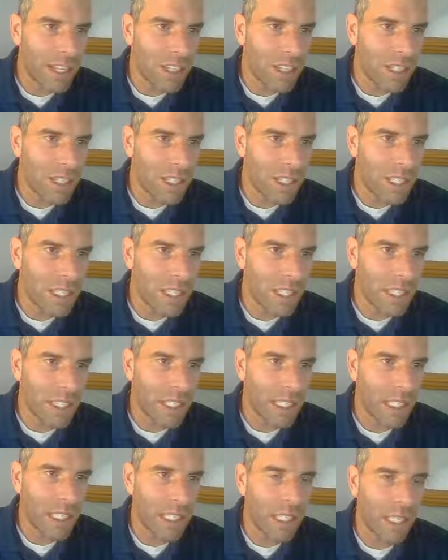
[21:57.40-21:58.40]
you'll eventually
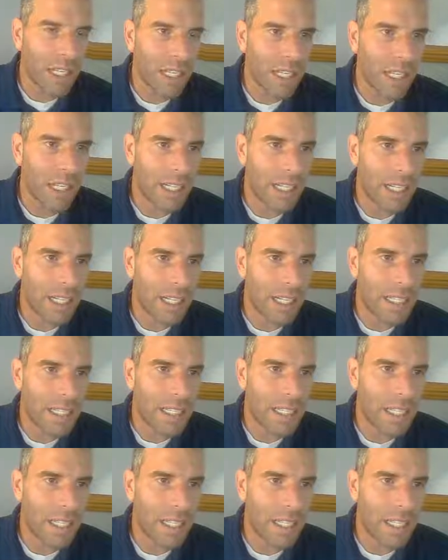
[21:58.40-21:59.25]
see a